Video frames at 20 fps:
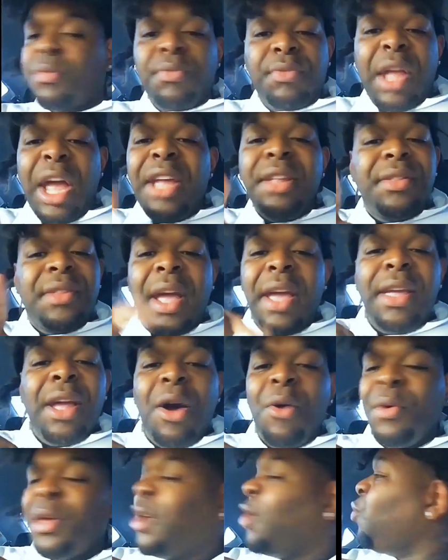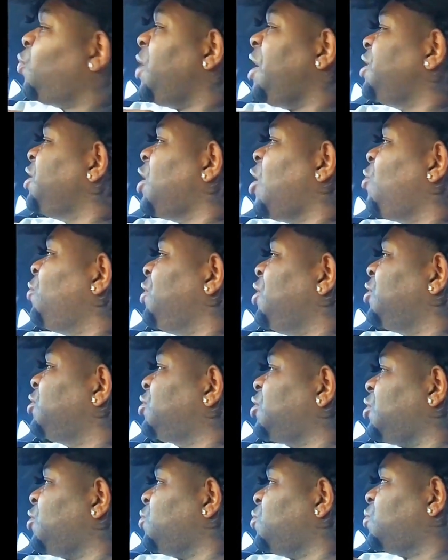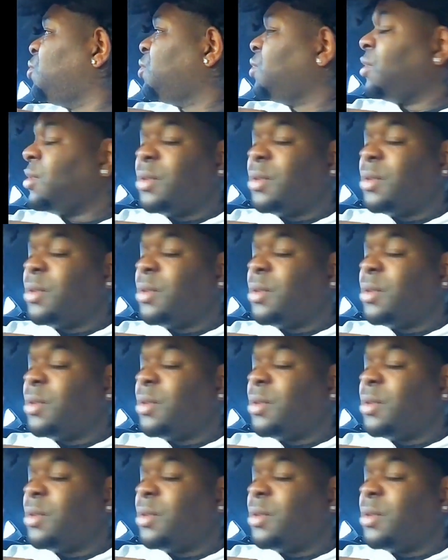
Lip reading: They on here. Whitney on here too.